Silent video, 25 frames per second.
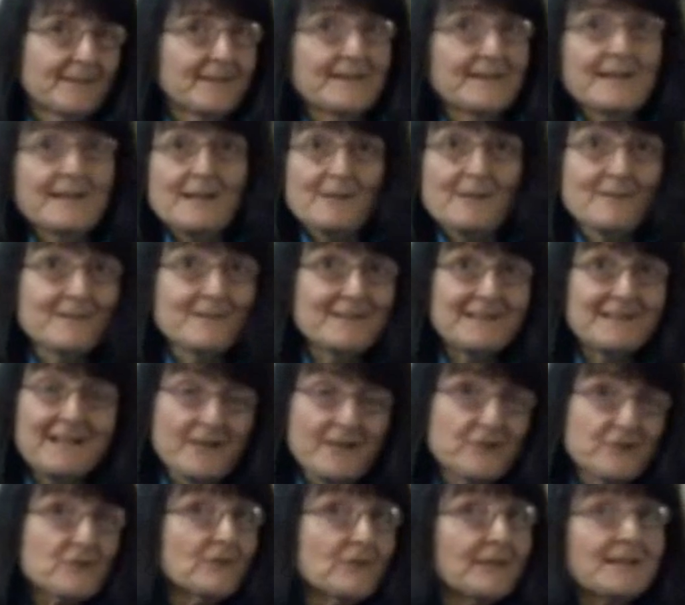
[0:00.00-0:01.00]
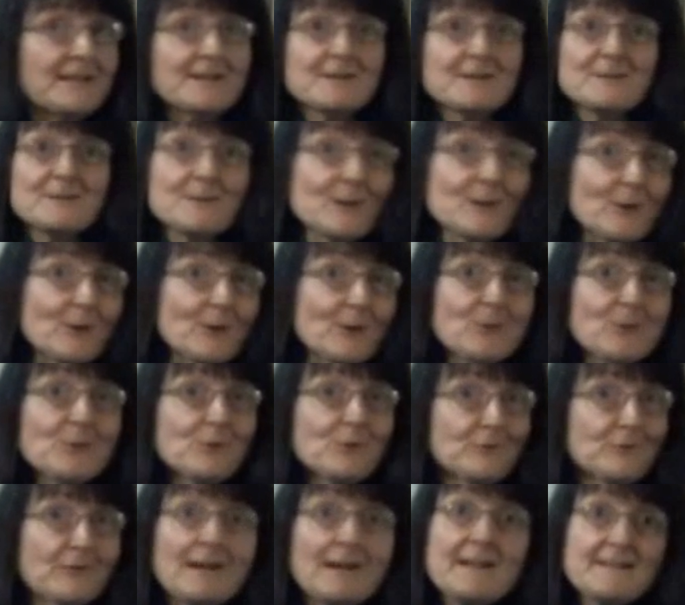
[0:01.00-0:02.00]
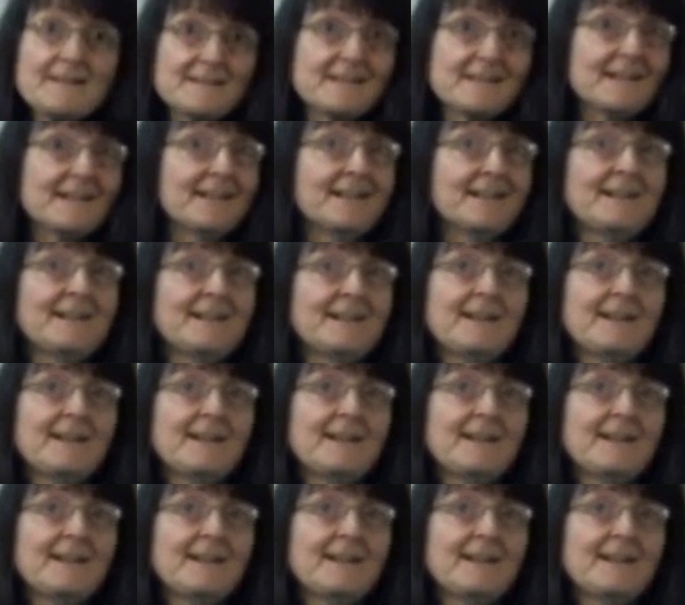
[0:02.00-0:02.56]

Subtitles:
And there is literally no greater